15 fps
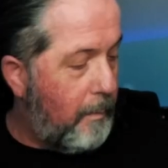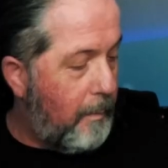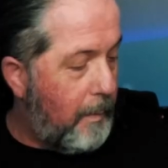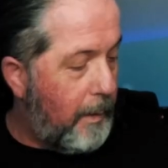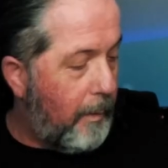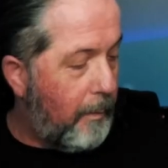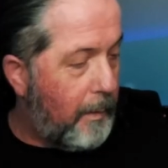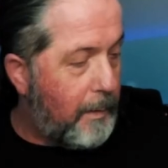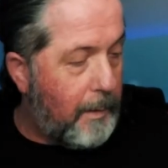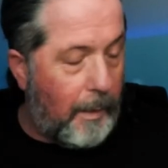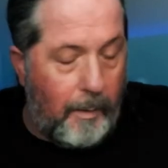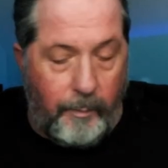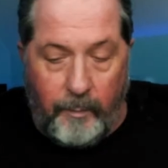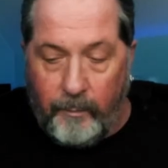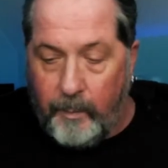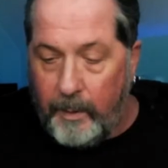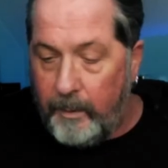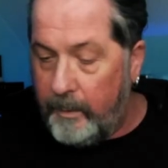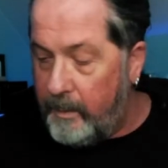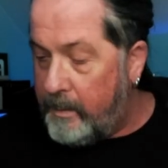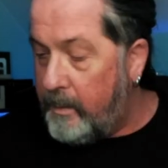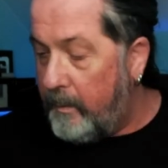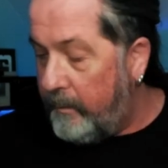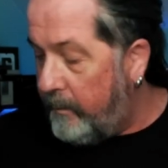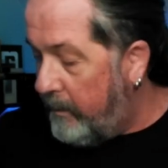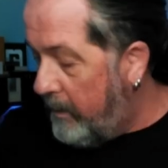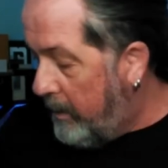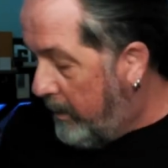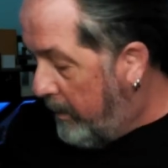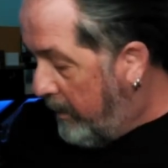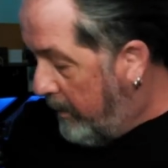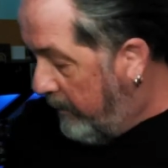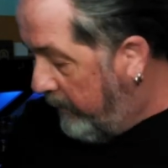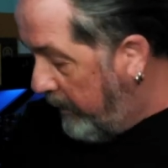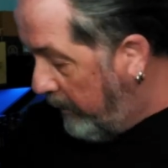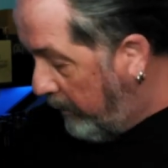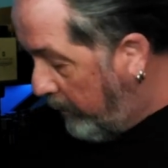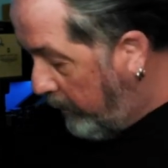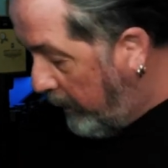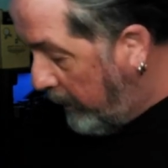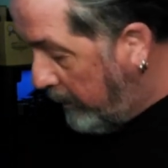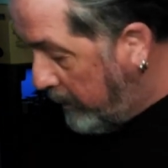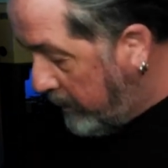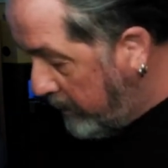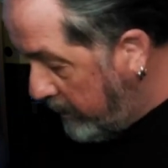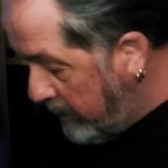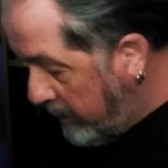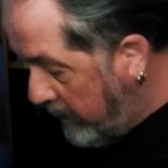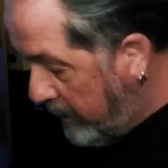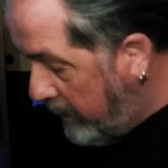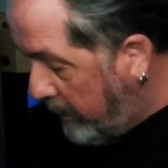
near the top of my list of favorite fragrances.